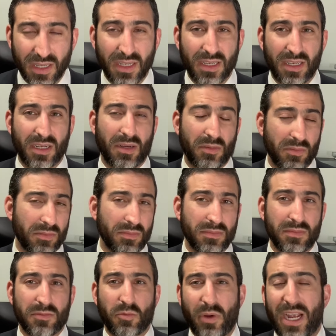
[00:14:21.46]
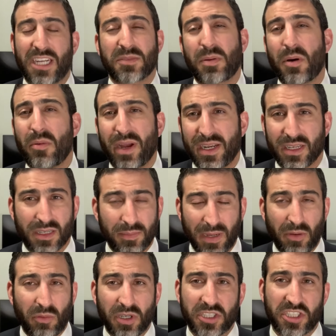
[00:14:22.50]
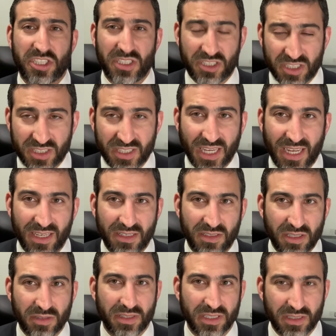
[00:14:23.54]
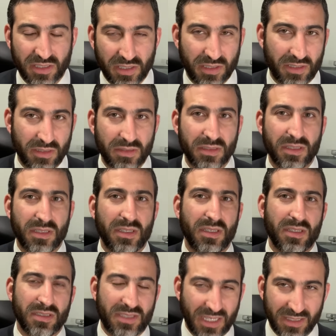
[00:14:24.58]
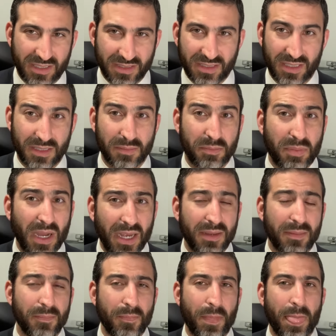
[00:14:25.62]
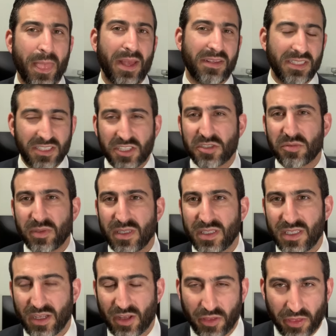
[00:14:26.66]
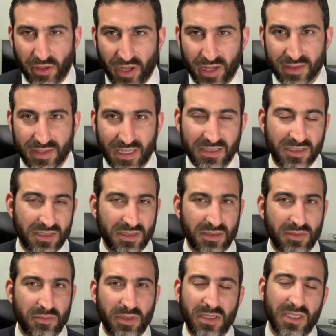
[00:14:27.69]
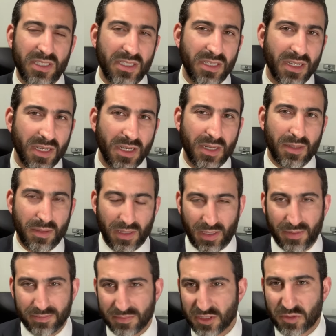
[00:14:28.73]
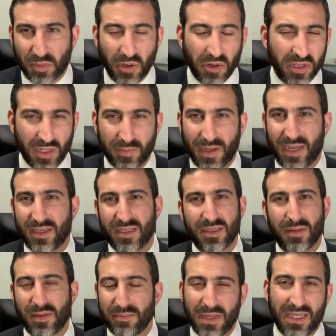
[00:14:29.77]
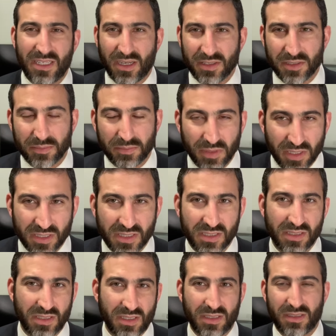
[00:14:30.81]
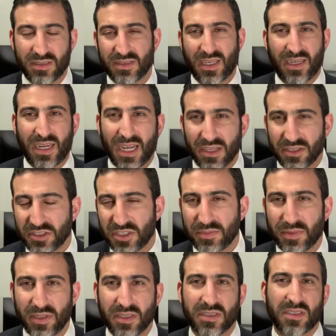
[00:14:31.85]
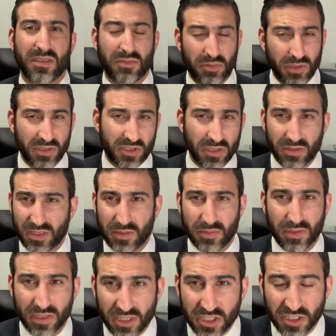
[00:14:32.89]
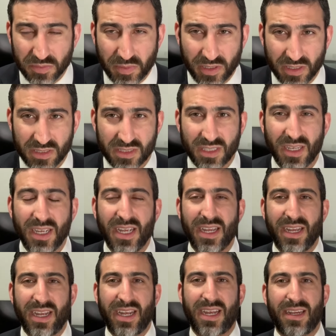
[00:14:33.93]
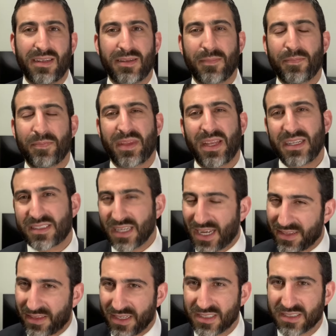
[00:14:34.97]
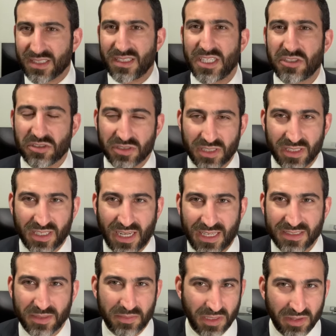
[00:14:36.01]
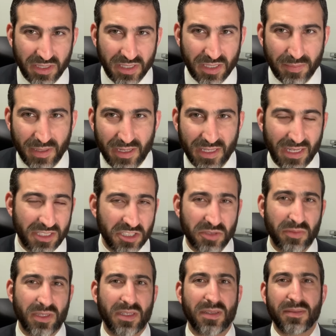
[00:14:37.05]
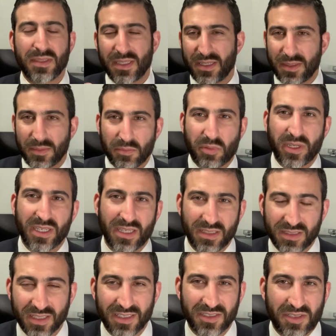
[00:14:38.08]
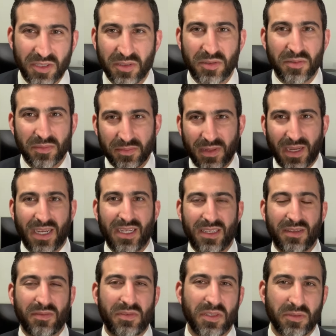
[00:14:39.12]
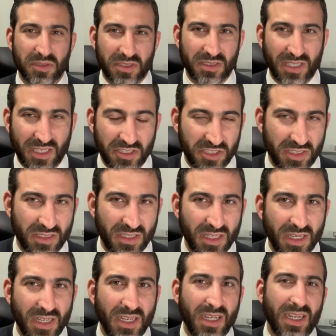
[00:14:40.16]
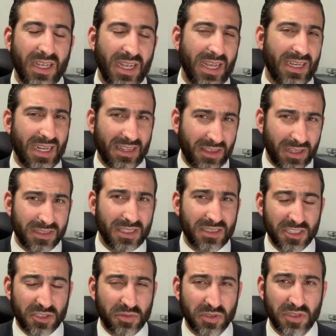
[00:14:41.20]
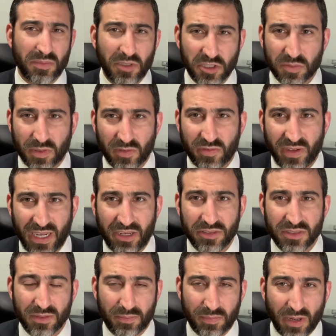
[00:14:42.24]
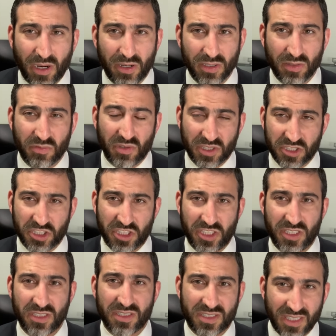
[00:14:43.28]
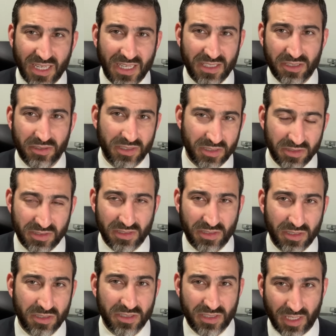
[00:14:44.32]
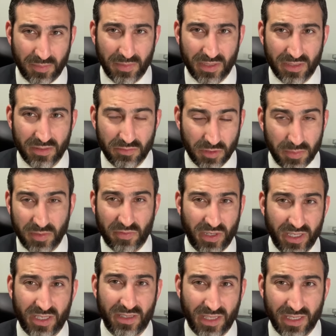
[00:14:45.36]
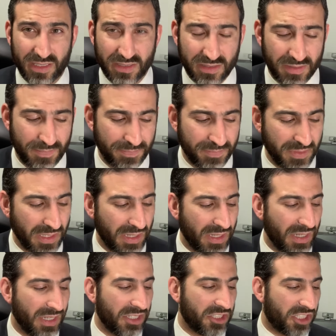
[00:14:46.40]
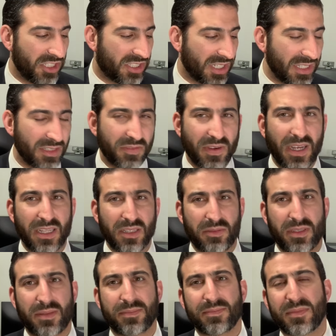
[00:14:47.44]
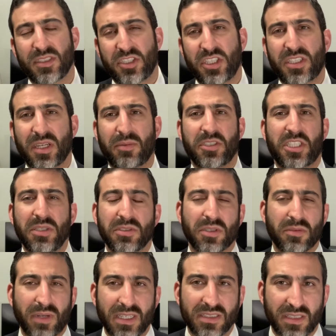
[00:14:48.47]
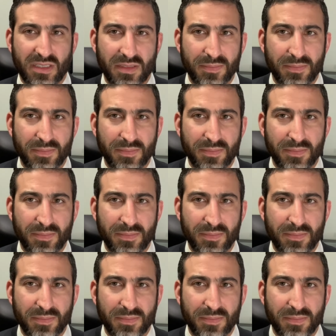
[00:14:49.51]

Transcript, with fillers: you know, wax poetic about what she said during her sentencing. But this is really a thought that's really spoken about in many other books, psychology books, certainly religious books. And I think it's an interesting concept to think about, and I just want to bring it to my viewers' attention. And I thought that this was the most profound part of what she said during her statement, Ruby Franke, that is. She said the following. She said when she was arrested,